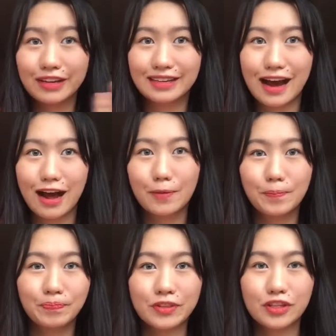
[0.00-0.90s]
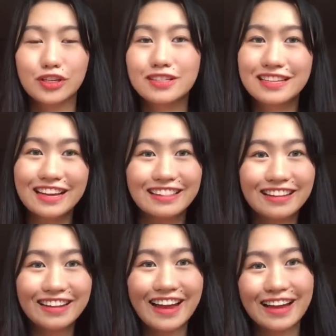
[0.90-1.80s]
like that, just hit
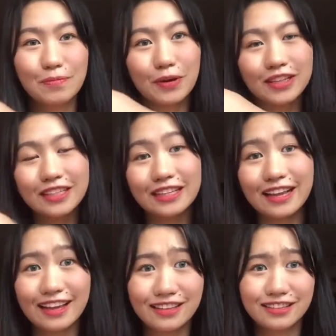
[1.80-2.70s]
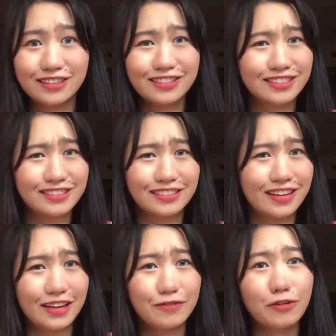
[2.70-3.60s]
the like button and just
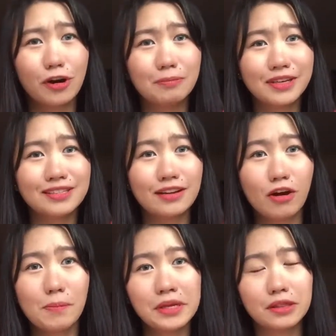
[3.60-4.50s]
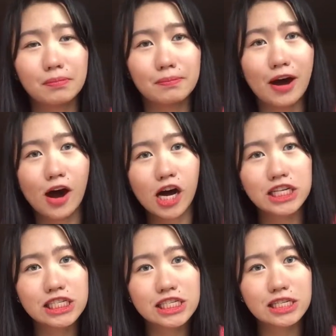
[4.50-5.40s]
inform me sa comment box
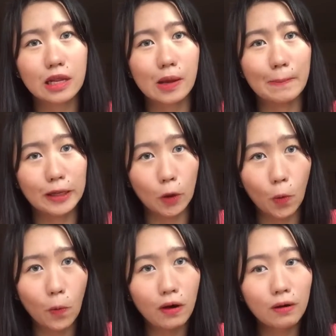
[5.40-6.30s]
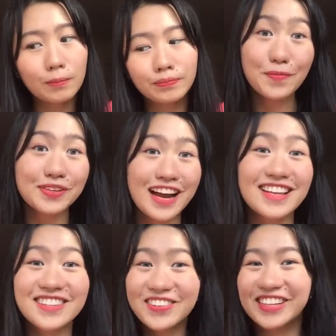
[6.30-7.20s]
below. I hope you
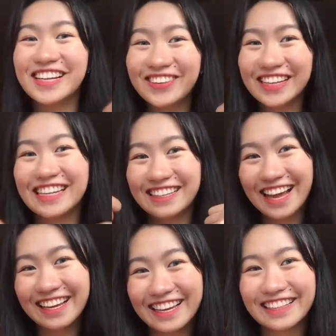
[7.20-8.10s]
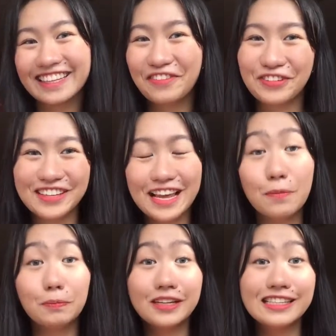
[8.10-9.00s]
guys really, really like it. And if you
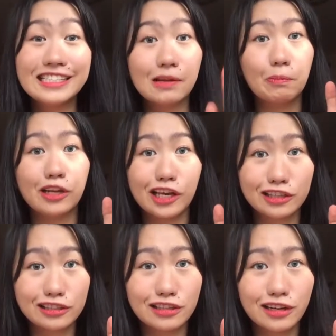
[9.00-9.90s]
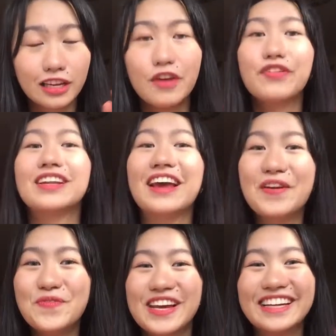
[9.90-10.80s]
did, please give it
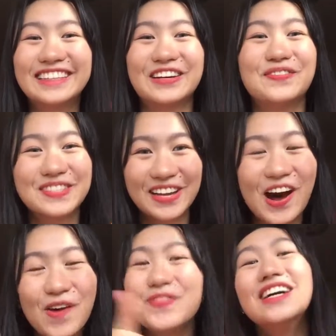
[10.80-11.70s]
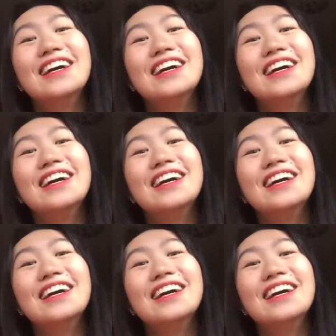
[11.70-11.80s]
a big thumbs up.